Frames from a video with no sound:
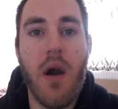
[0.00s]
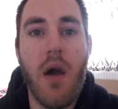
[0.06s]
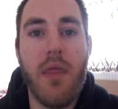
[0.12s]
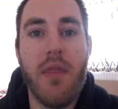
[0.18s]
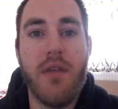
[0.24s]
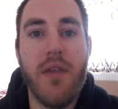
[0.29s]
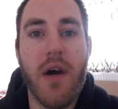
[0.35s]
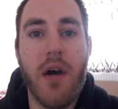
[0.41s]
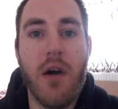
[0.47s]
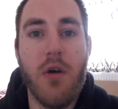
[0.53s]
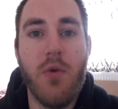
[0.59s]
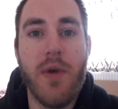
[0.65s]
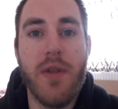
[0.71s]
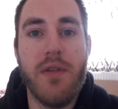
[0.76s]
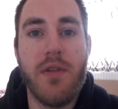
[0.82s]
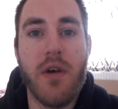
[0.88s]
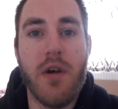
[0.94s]
The dial
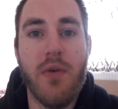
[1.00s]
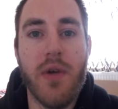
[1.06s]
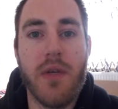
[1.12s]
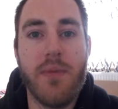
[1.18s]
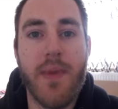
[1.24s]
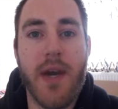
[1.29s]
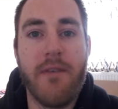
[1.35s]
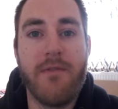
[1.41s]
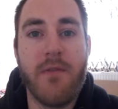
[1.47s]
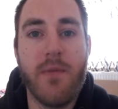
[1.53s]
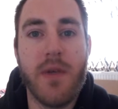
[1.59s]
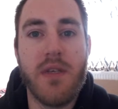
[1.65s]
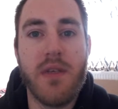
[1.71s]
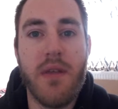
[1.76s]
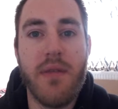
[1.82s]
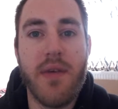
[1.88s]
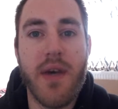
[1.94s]
window is made from a
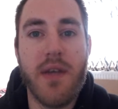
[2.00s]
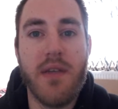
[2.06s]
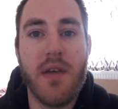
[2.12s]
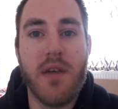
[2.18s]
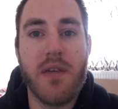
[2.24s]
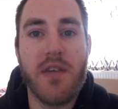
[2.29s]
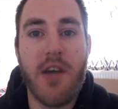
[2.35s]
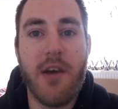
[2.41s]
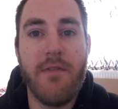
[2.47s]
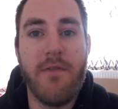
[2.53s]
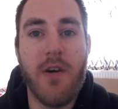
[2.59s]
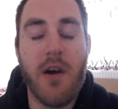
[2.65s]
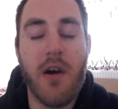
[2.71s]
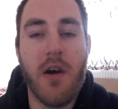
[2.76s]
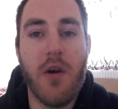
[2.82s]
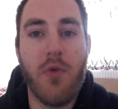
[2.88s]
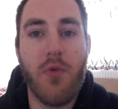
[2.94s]
synthetic sapphire